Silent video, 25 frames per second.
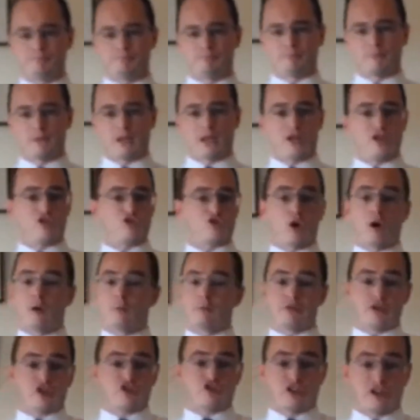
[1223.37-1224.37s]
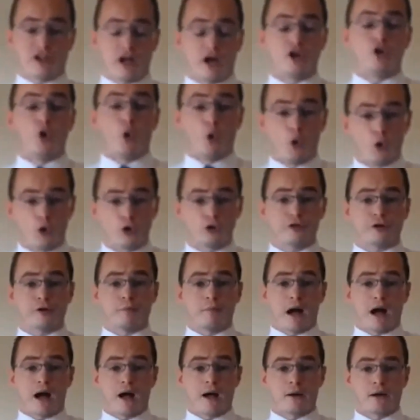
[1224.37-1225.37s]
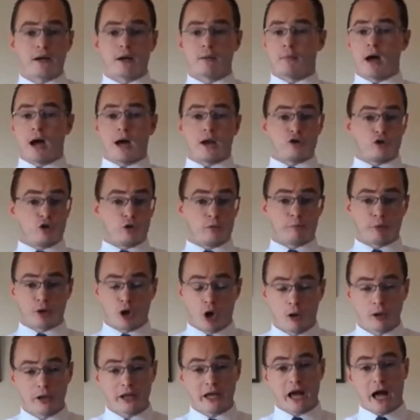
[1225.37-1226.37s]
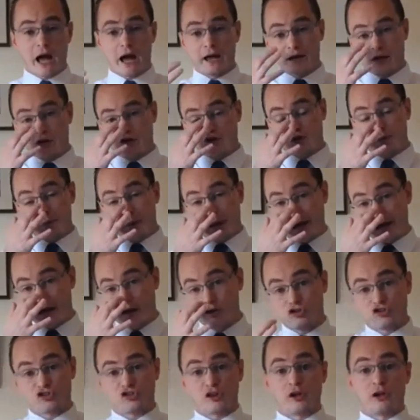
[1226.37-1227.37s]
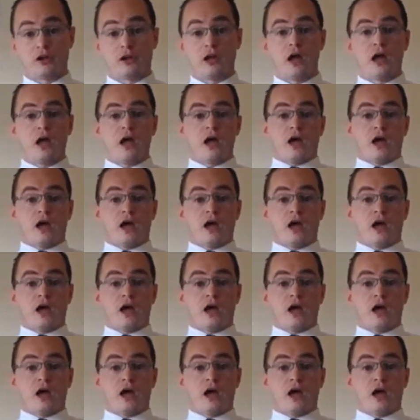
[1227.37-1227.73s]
He's obviously an older man, a man who probably had experience in